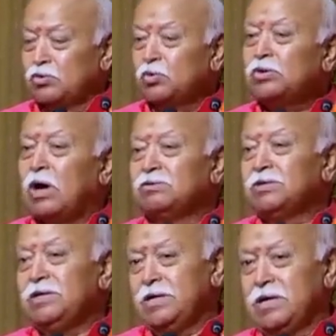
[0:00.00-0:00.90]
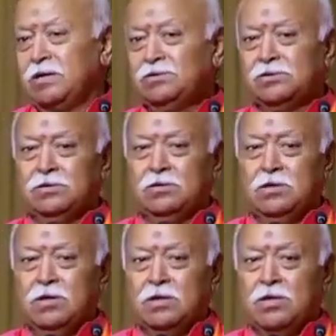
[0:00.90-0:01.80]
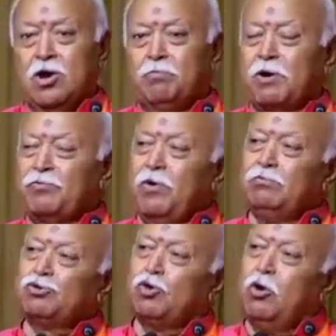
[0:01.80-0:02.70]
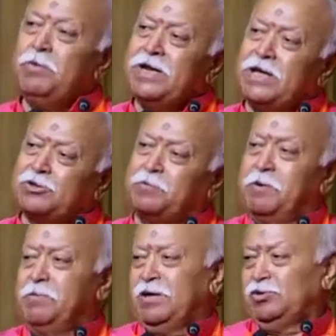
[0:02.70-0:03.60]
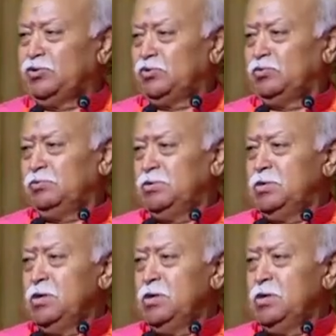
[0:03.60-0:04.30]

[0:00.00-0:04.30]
For 2000 years, they have performed so many experiments